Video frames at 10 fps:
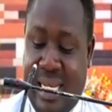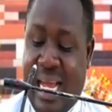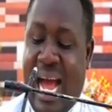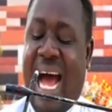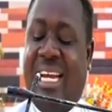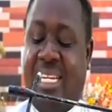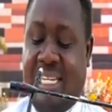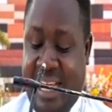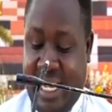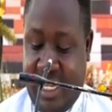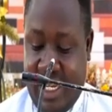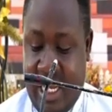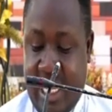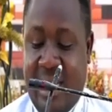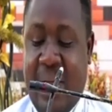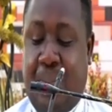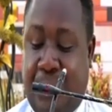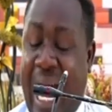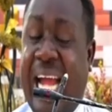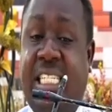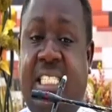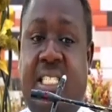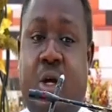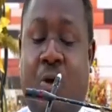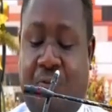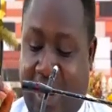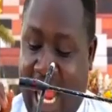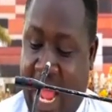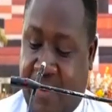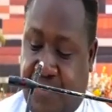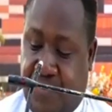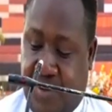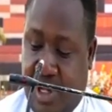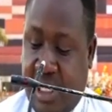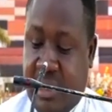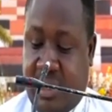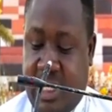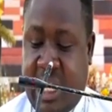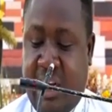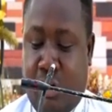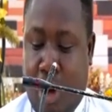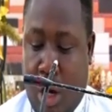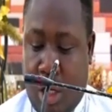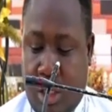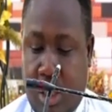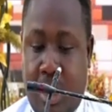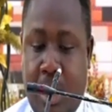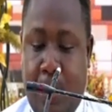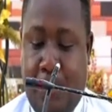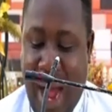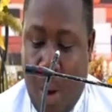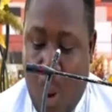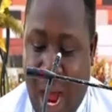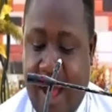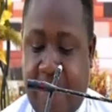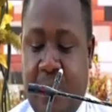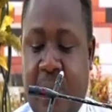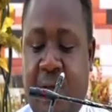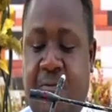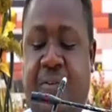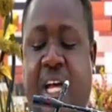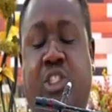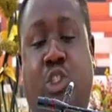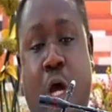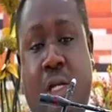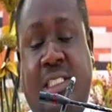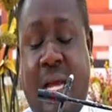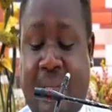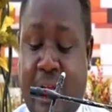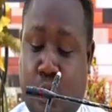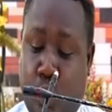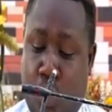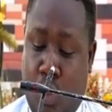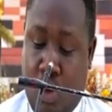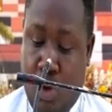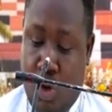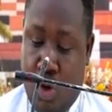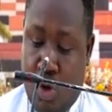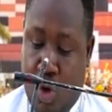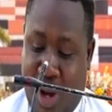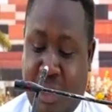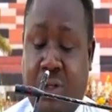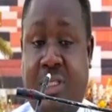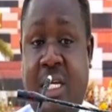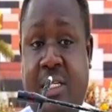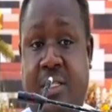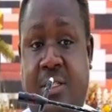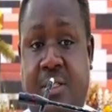And the pride of life, seeking wrong power. 1 John chapter 2, 1 to 6.